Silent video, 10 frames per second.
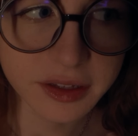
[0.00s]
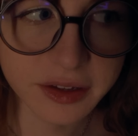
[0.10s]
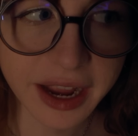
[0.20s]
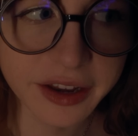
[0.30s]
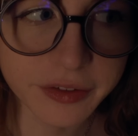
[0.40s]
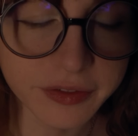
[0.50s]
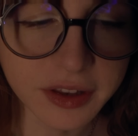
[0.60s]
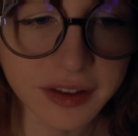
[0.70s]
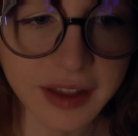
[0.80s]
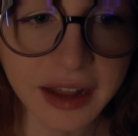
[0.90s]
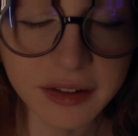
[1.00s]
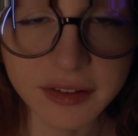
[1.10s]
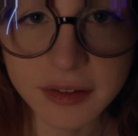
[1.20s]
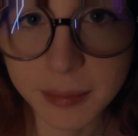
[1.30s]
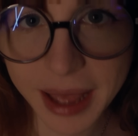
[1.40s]
kind of
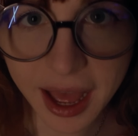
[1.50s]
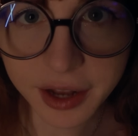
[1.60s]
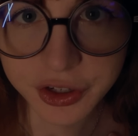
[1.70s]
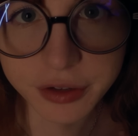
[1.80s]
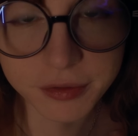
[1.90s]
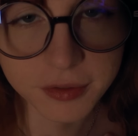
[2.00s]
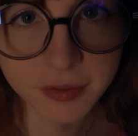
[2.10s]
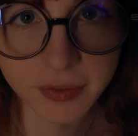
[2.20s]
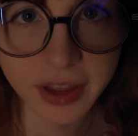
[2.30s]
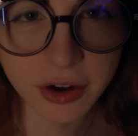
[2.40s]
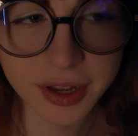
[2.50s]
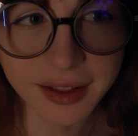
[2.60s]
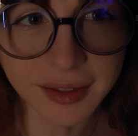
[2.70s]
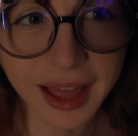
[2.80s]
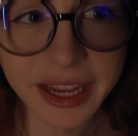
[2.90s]
dense patch of very
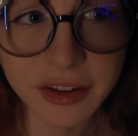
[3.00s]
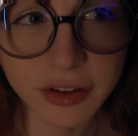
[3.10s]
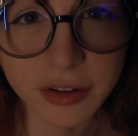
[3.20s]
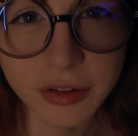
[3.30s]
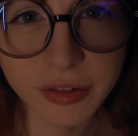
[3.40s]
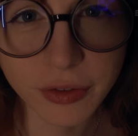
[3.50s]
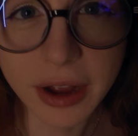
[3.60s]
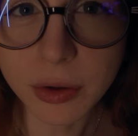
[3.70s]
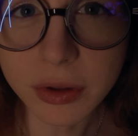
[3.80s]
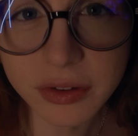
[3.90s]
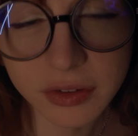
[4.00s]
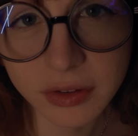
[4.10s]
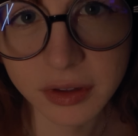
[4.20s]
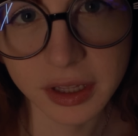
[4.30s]
light freckles,